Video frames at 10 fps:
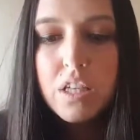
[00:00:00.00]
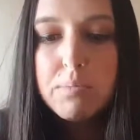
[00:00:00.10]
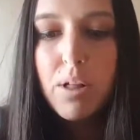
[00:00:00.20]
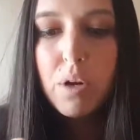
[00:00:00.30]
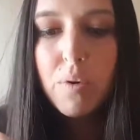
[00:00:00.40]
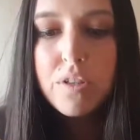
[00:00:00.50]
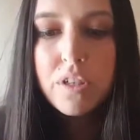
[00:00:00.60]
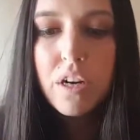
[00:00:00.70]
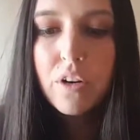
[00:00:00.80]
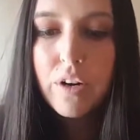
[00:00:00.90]
The smaller
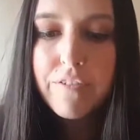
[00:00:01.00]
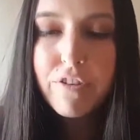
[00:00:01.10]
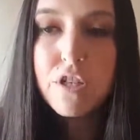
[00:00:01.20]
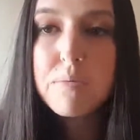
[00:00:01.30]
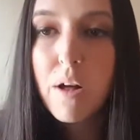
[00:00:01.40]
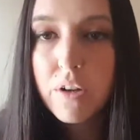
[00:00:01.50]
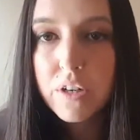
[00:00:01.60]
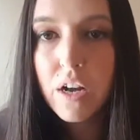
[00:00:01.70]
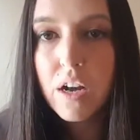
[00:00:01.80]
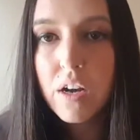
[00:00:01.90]
ones are great for
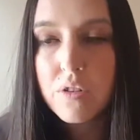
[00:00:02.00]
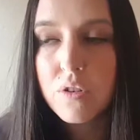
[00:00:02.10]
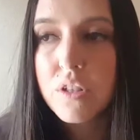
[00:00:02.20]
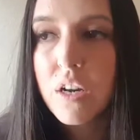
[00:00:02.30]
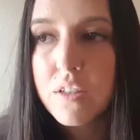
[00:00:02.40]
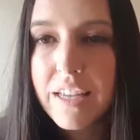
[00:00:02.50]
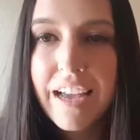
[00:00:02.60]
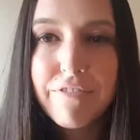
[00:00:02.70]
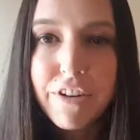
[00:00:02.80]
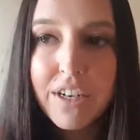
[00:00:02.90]
smaller dogs or dogs that
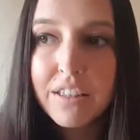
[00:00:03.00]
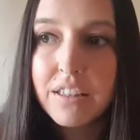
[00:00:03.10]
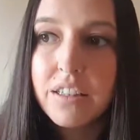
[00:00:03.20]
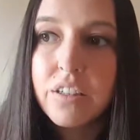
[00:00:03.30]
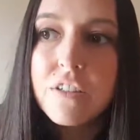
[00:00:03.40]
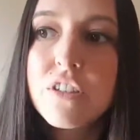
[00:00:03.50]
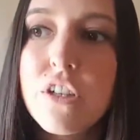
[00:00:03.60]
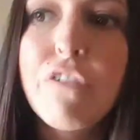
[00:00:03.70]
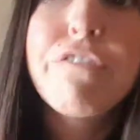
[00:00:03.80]
have very little to